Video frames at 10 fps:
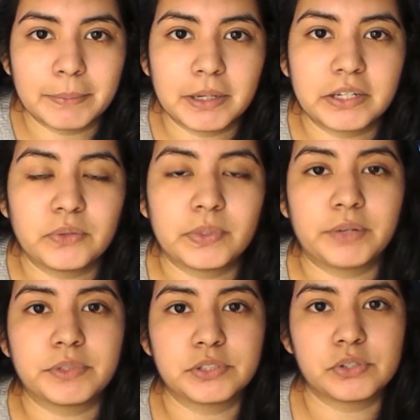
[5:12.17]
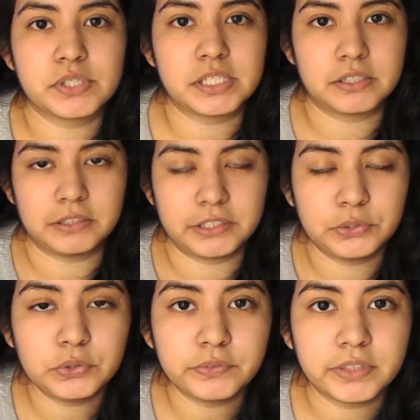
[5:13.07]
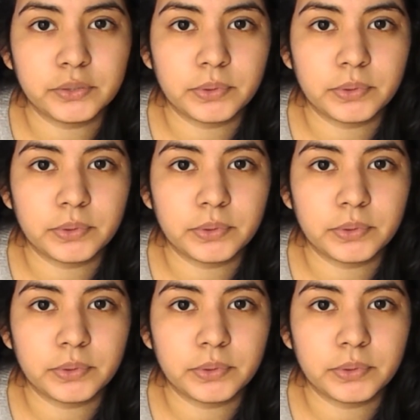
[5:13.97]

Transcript: about it when I went to go see Colleen Hoover.